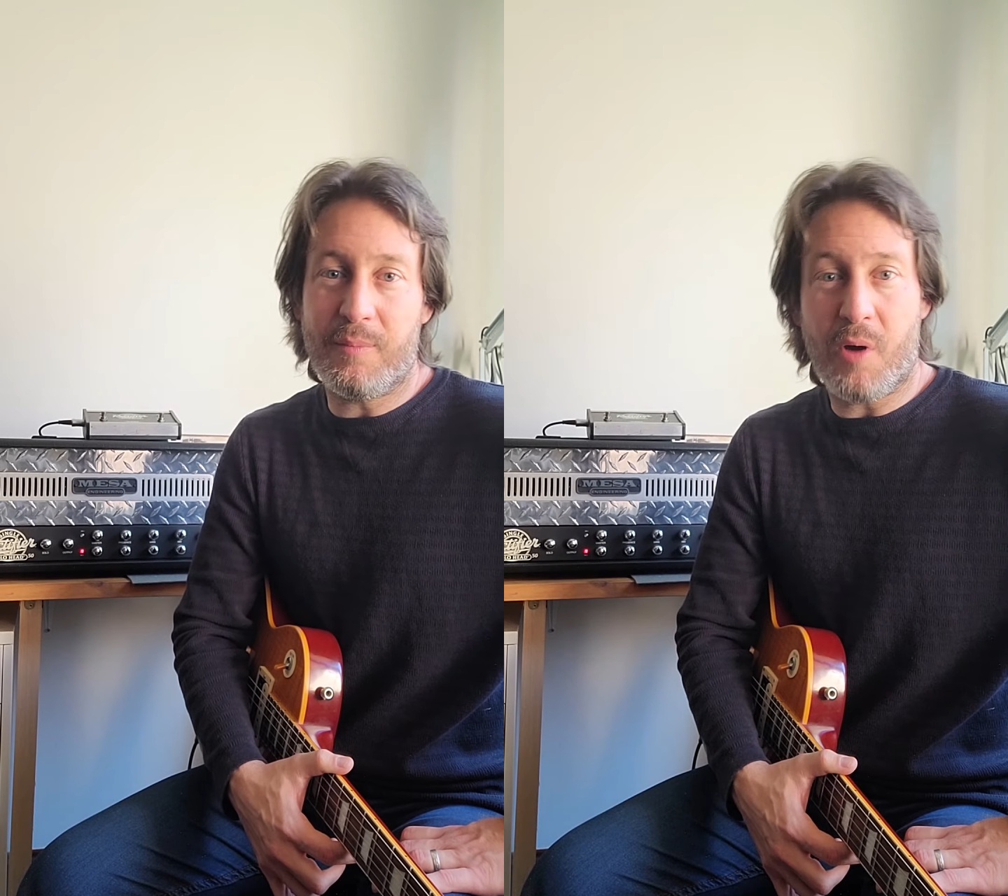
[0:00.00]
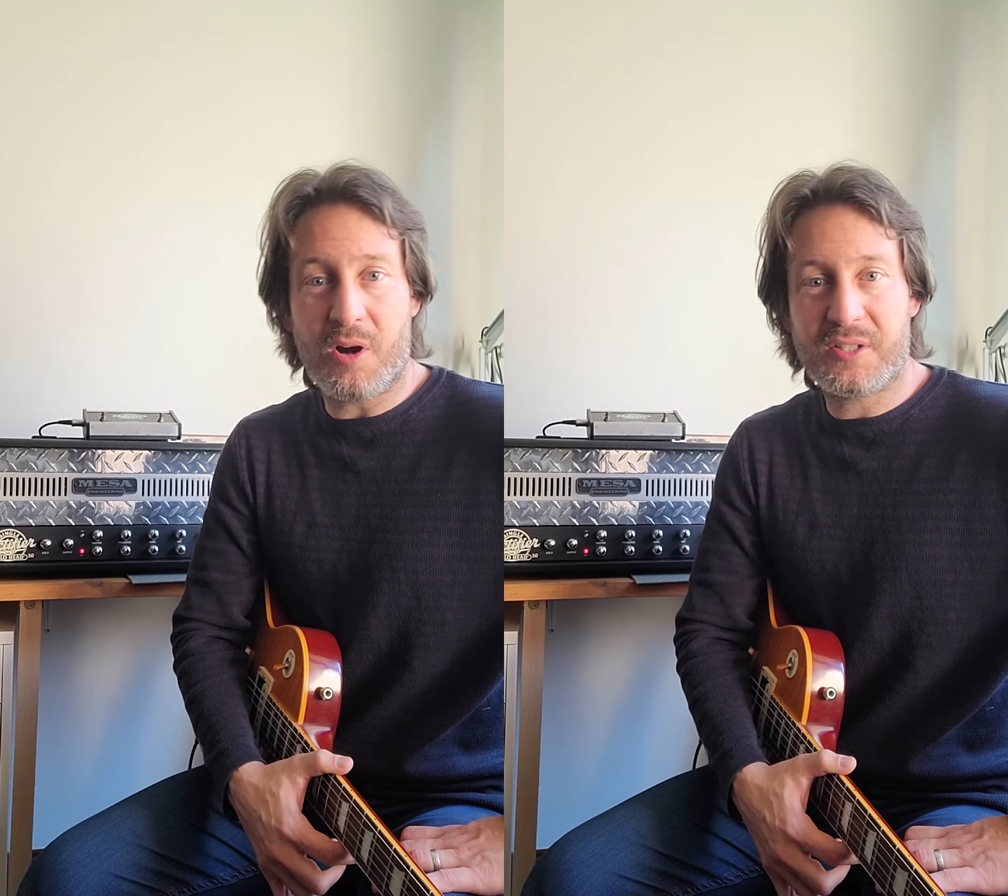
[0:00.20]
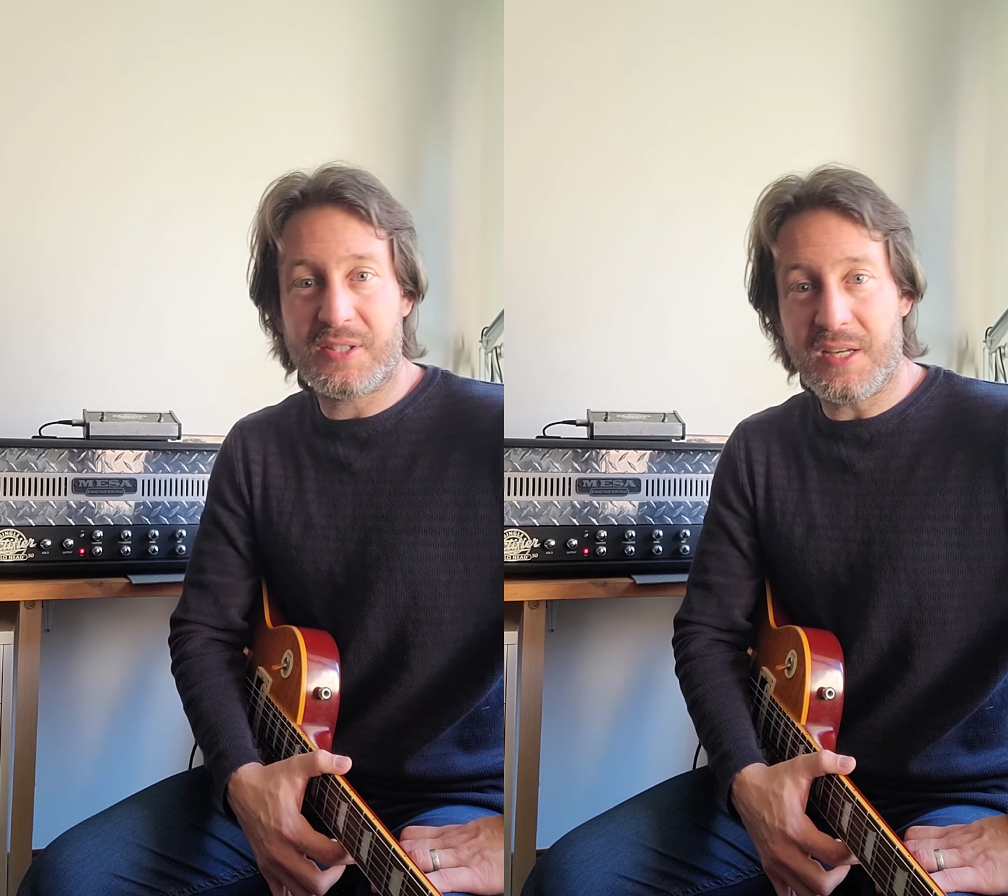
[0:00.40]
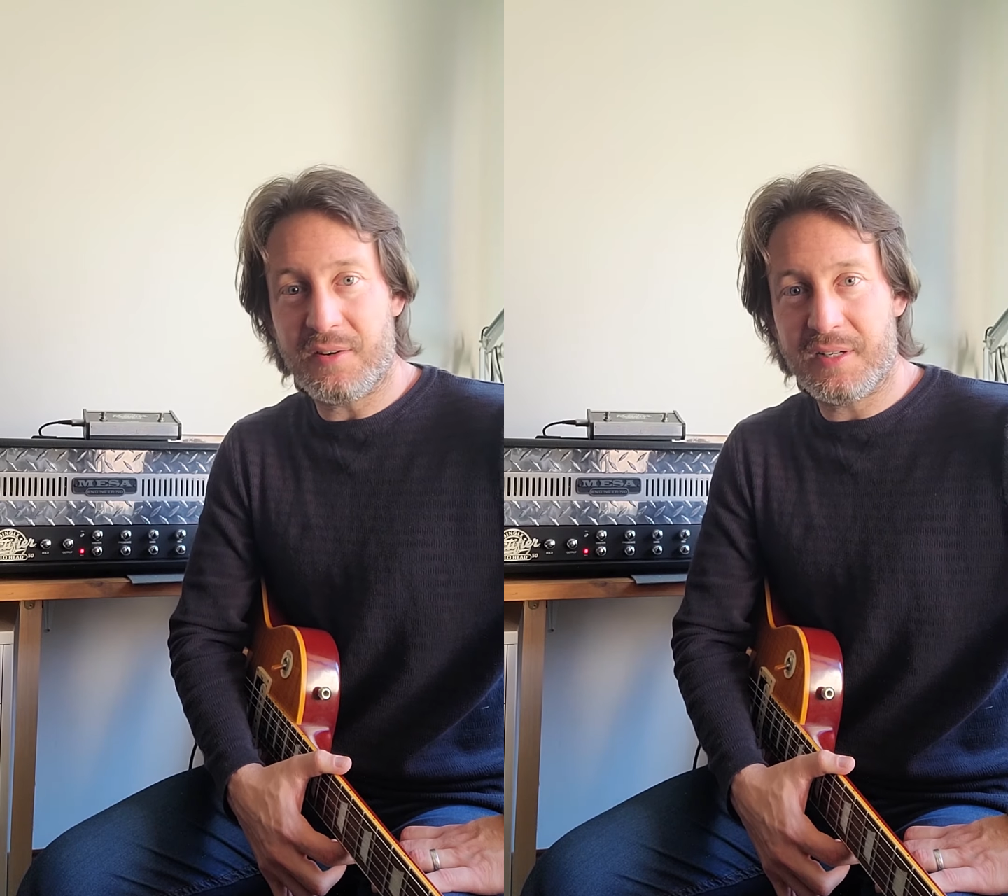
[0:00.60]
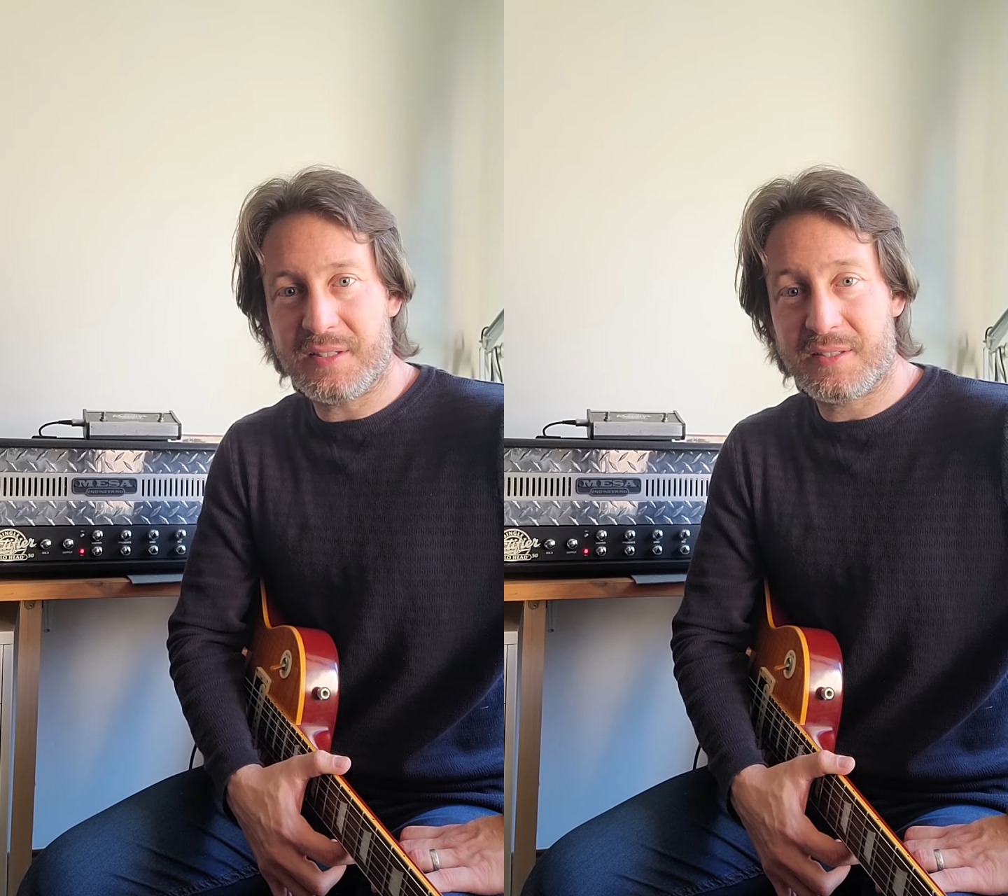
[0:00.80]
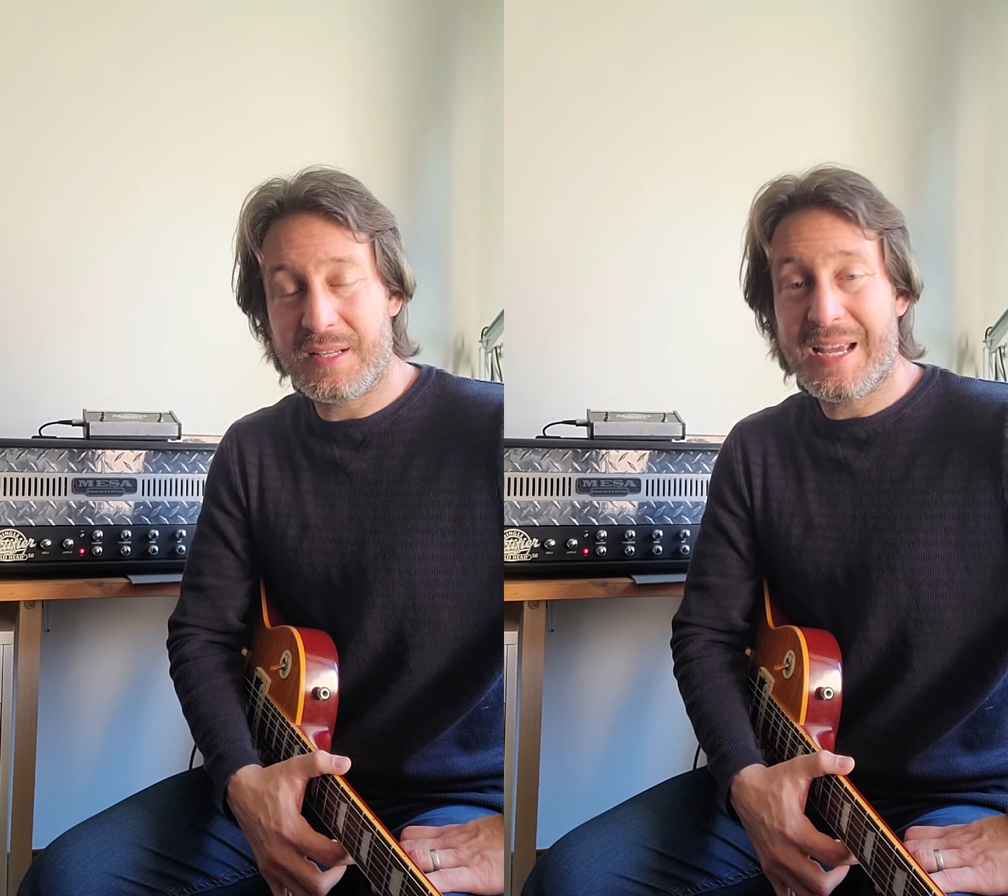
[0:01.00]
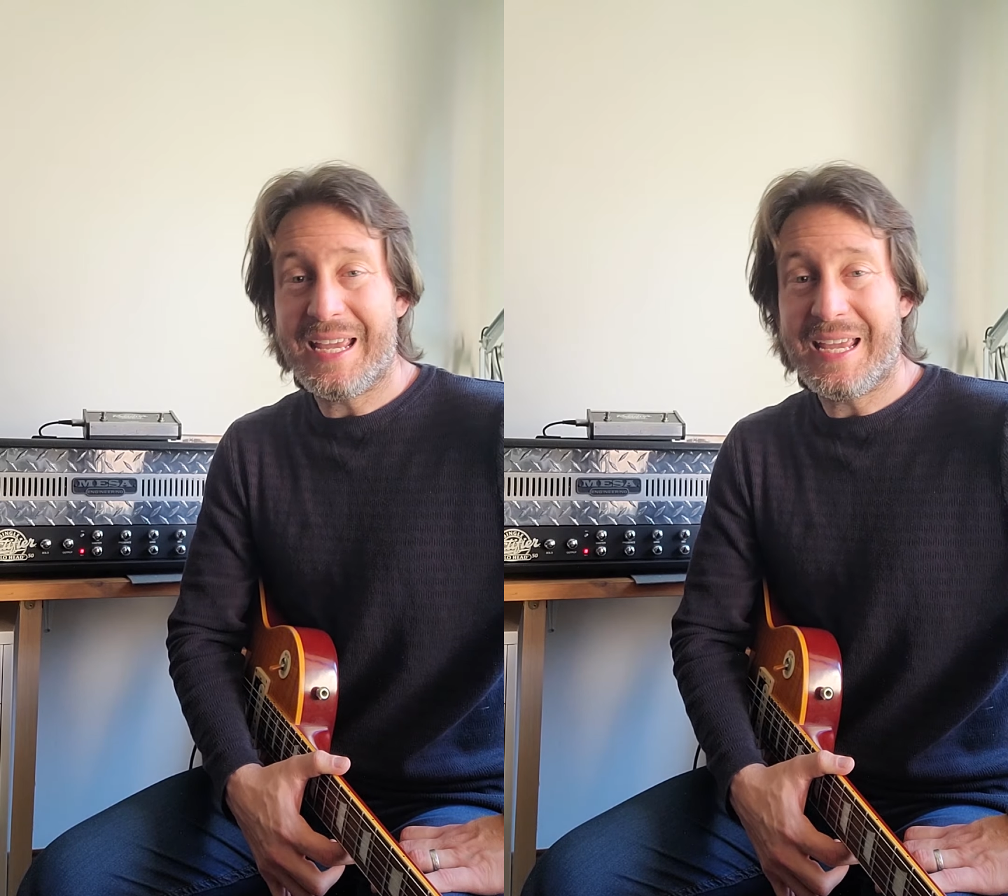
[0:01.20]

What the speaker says: Mark series,